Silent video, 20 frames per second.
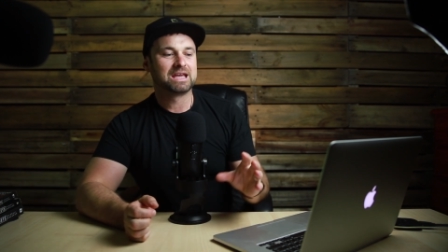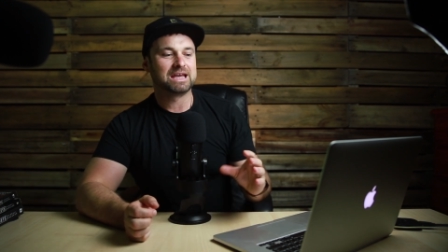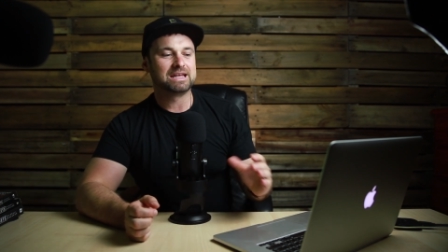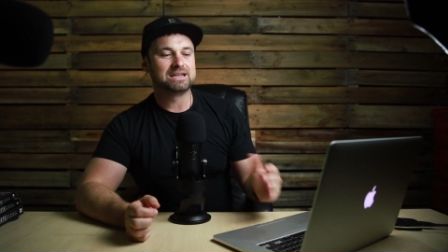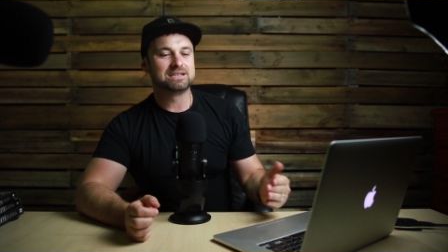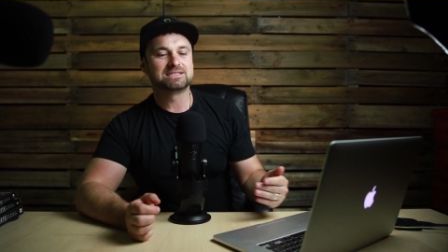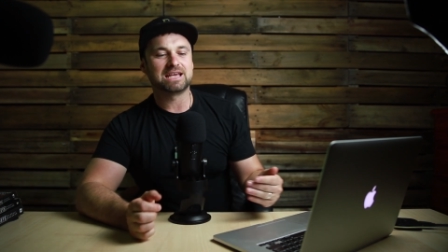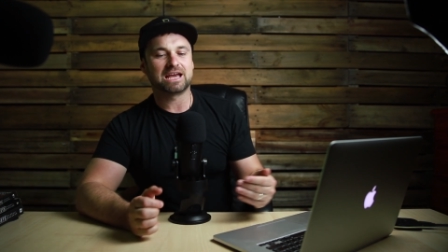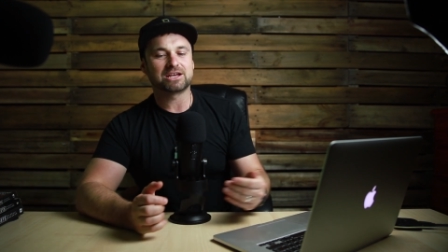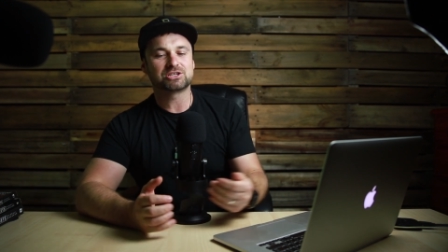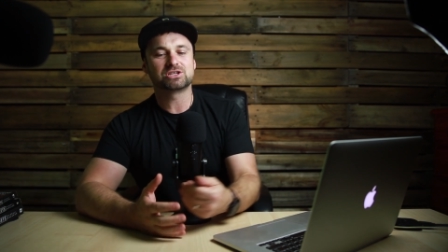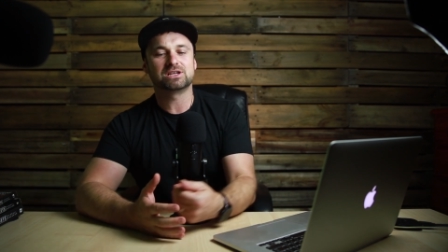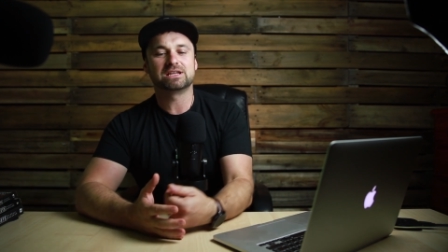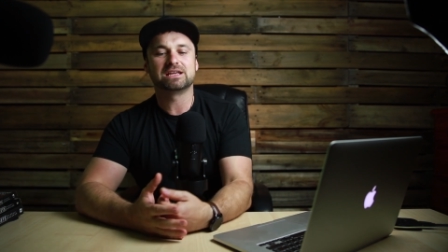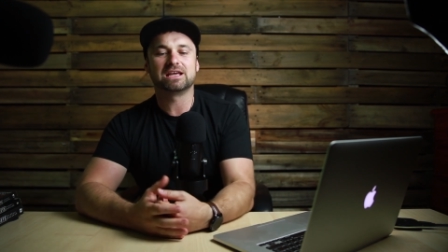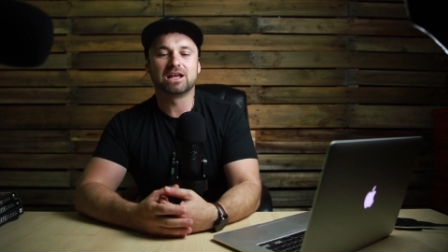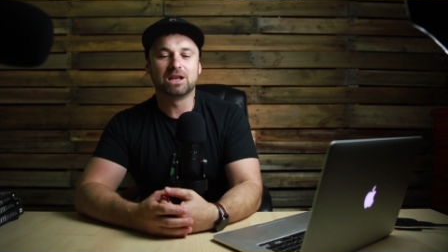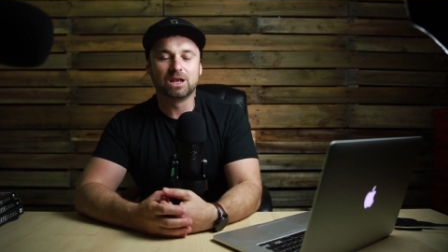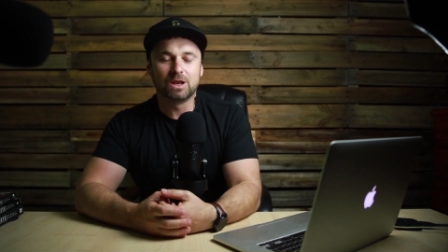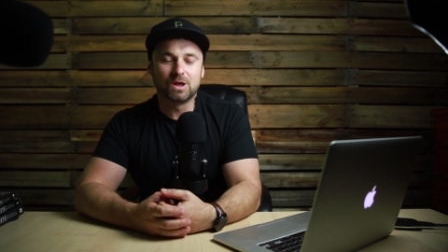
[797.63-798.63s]
It is
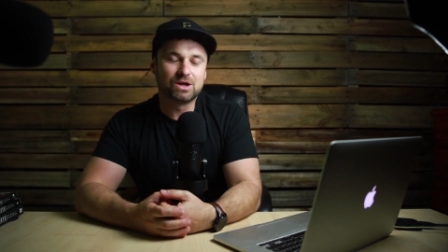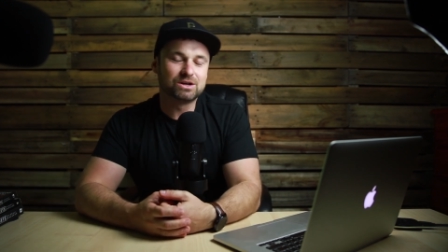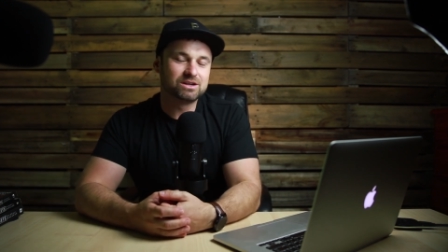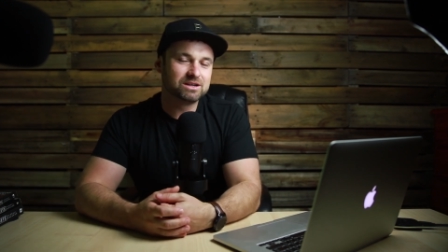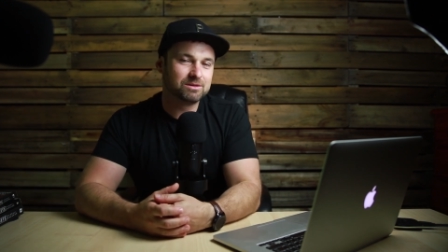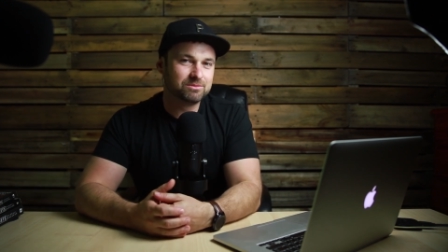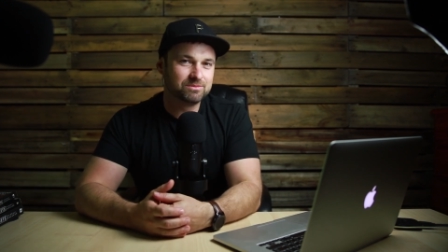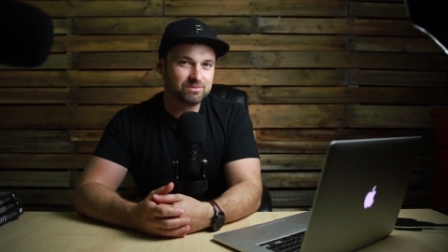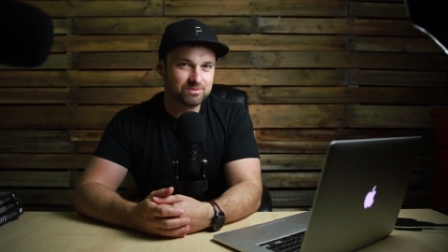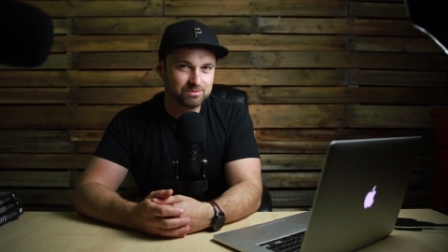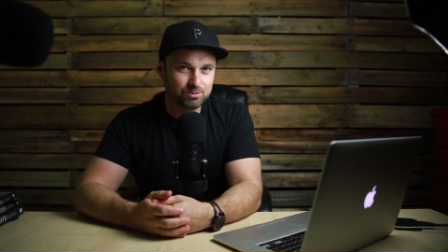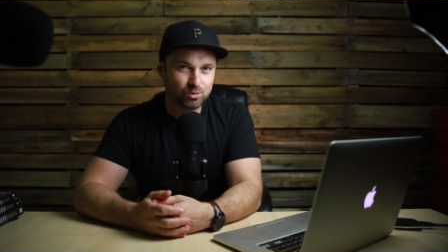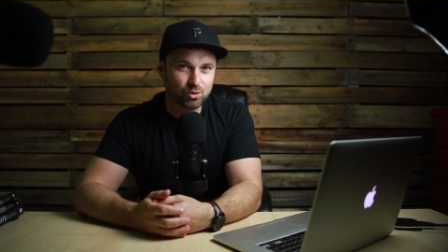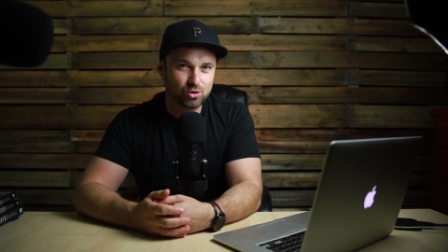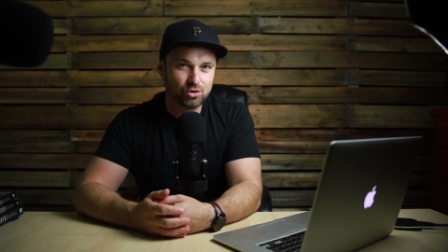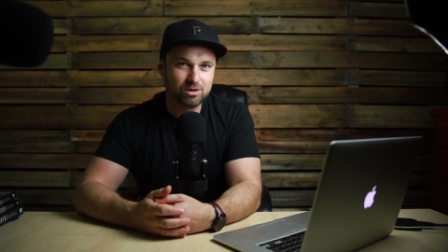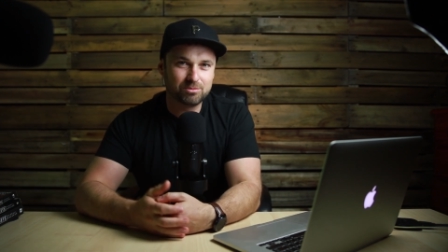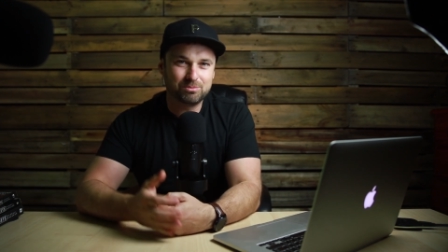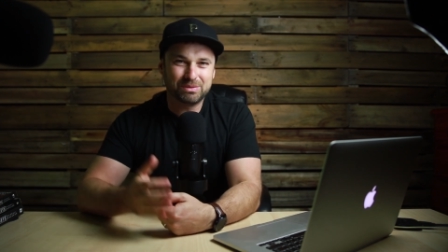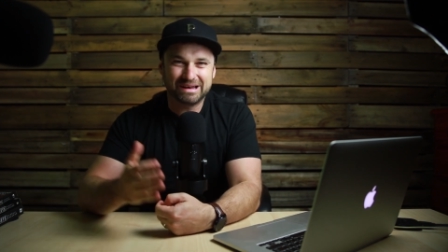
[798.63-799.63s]
actually a lot
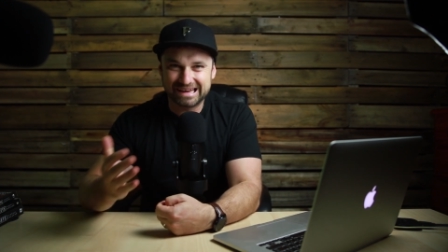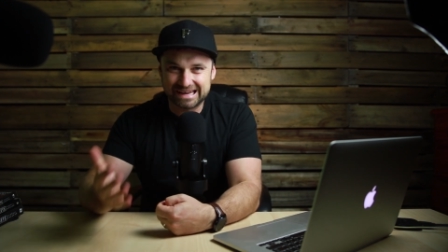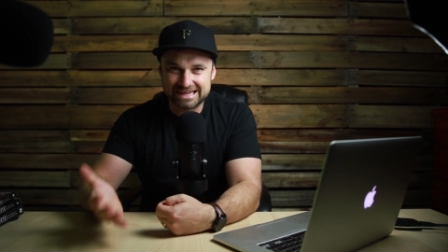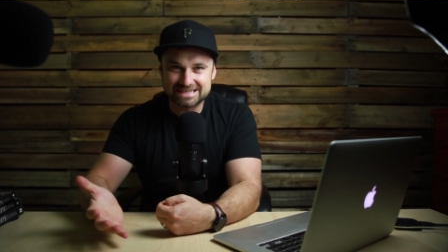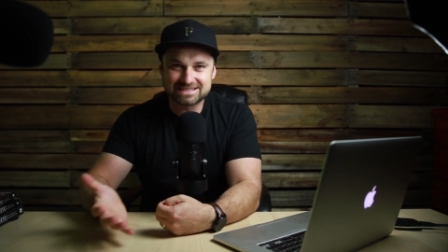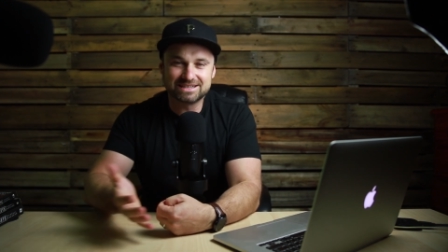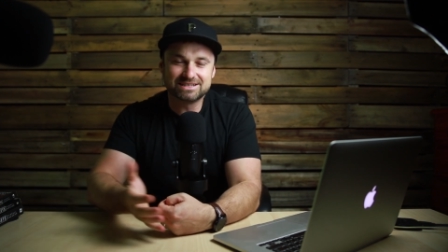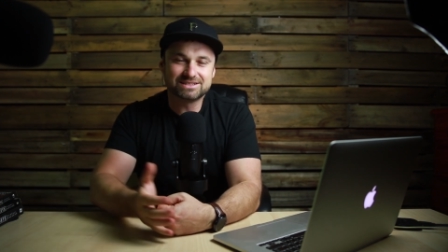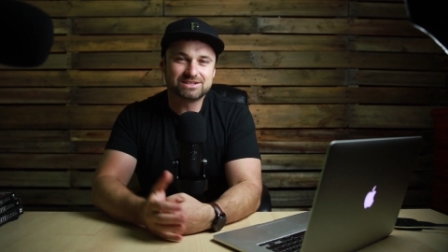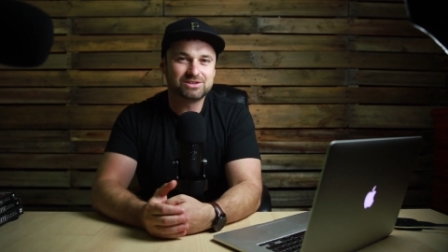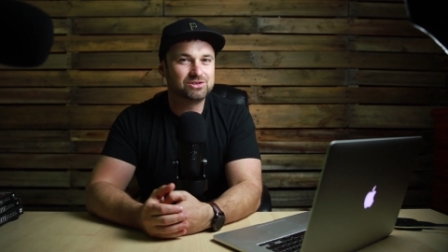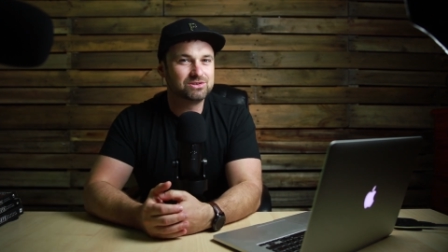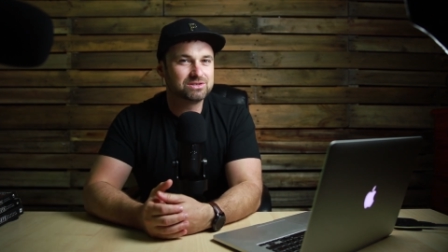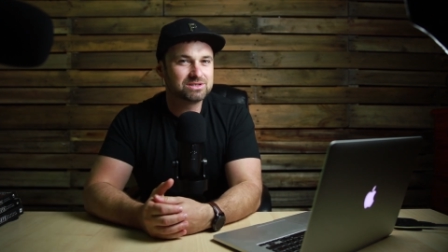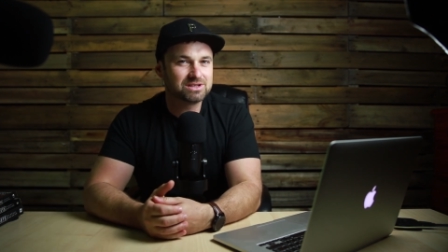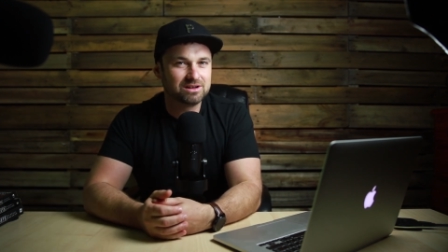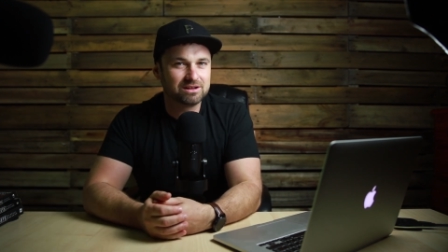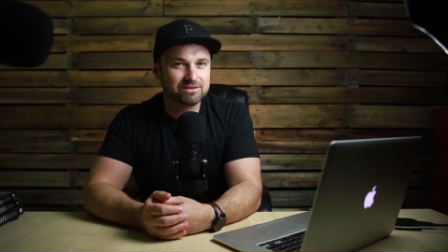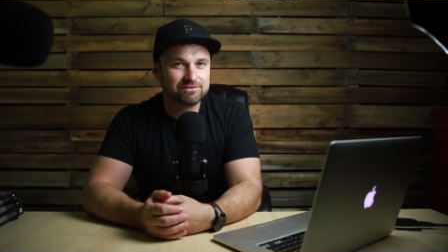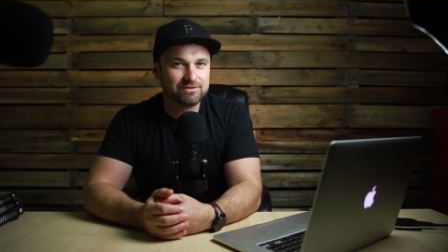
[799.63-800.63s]
more pleasant to
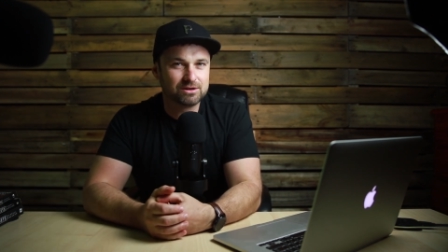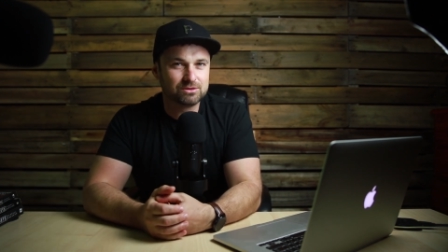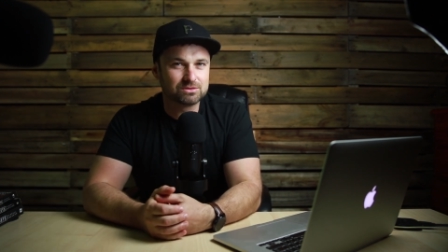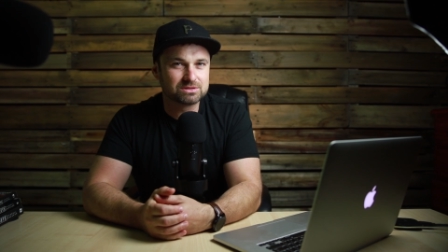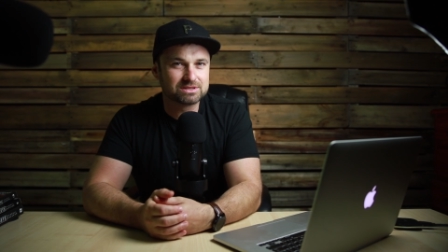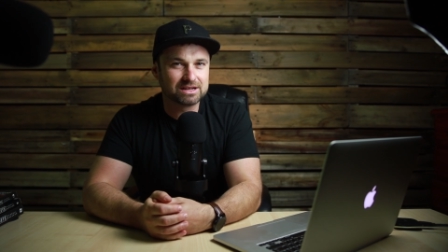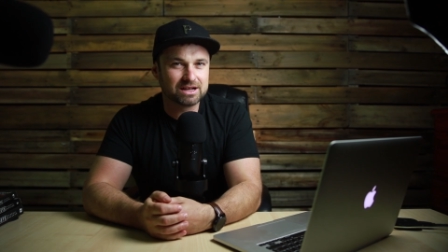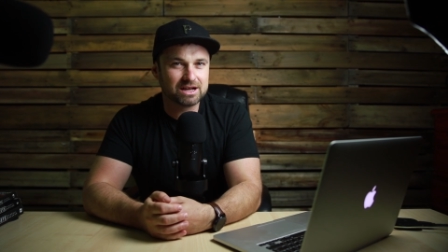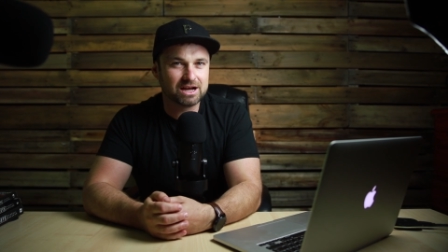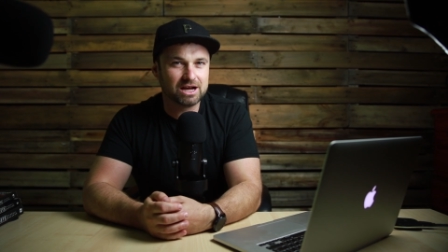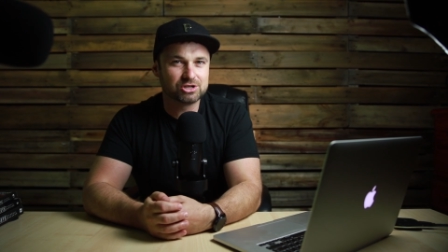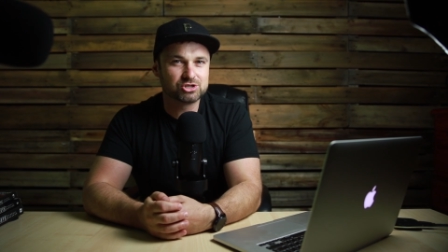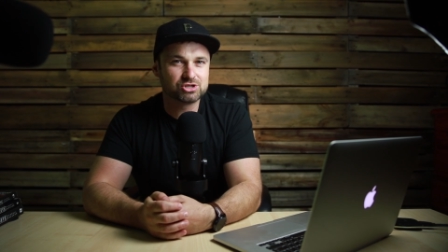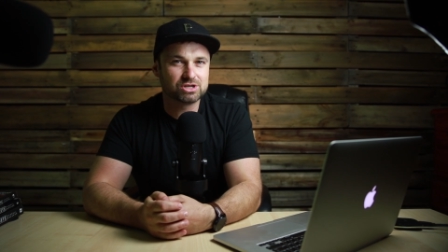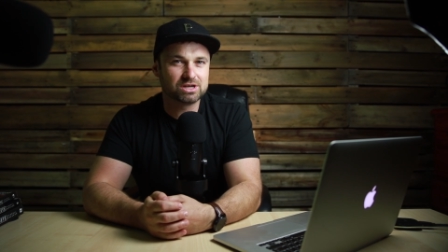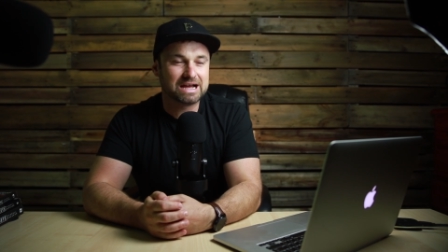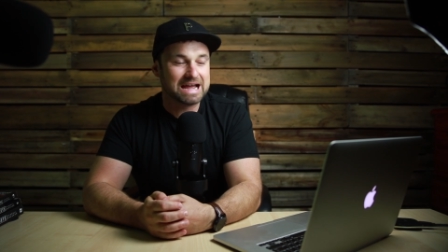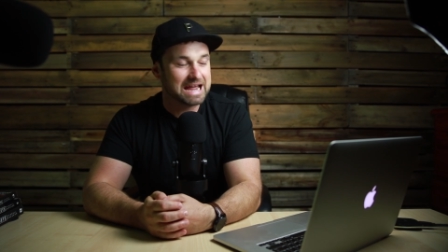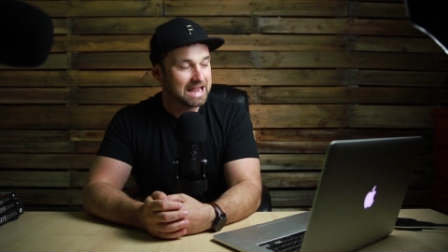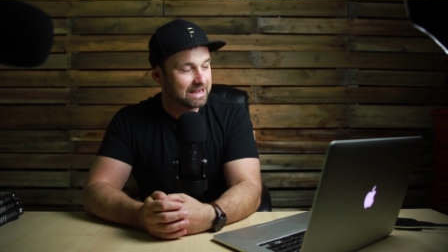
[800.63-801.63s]
use ClickFunnels than
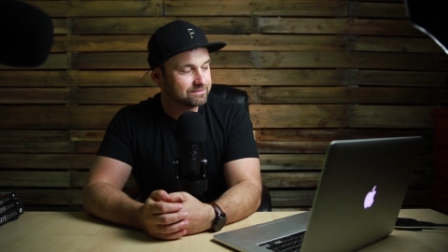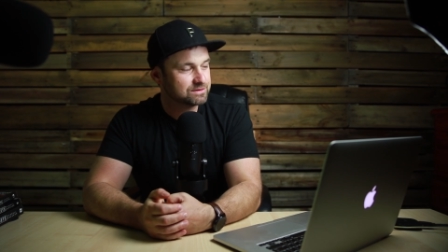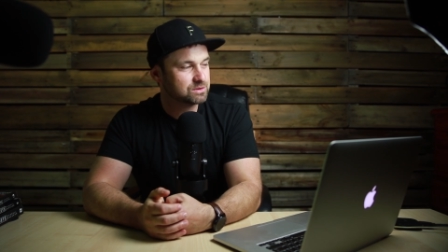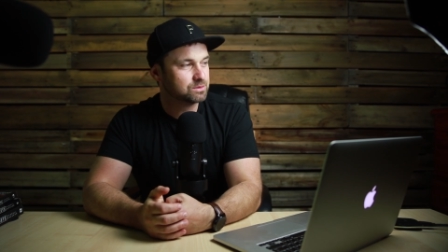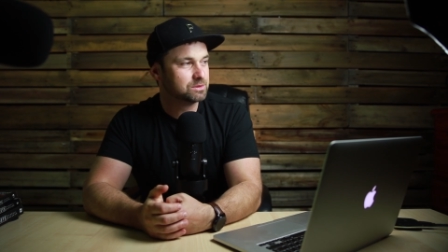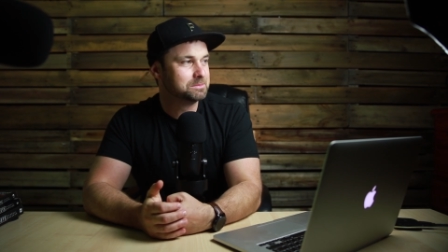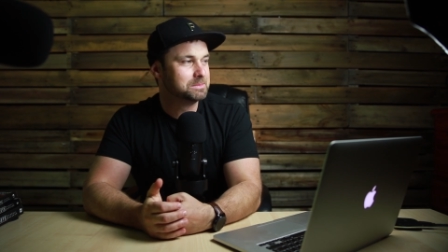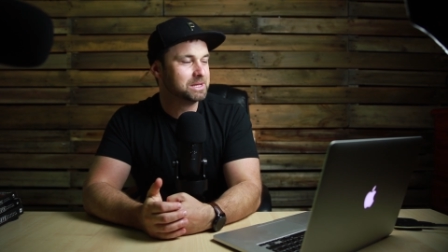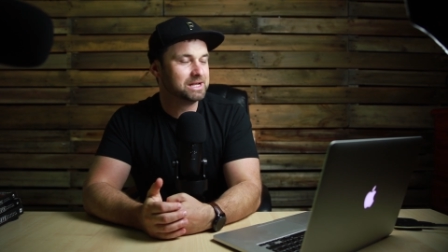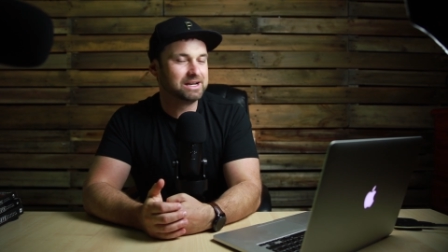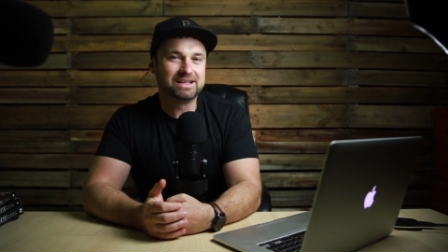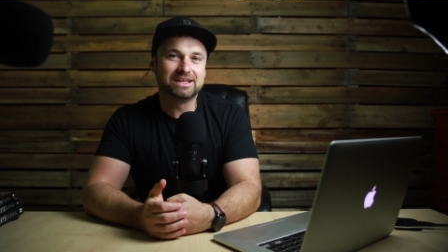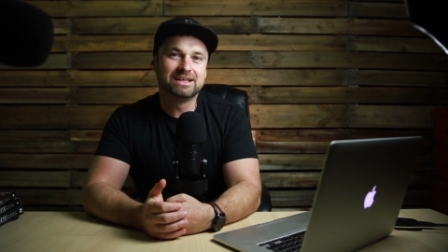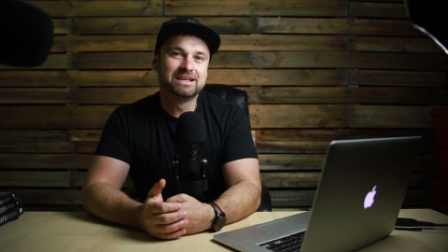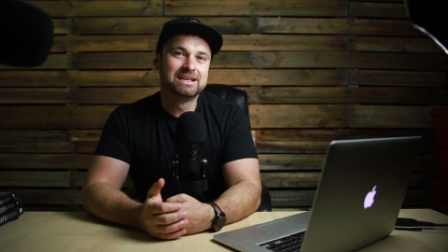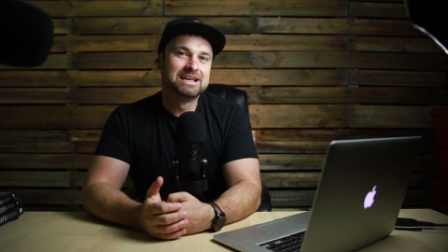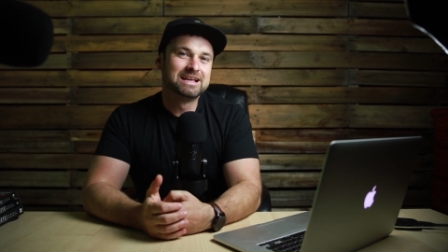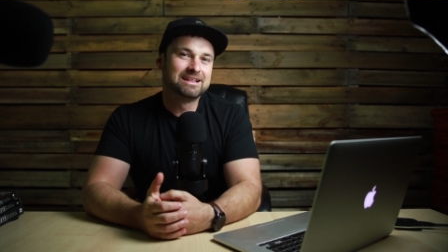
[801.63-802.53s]
Kartra. I have to admit it.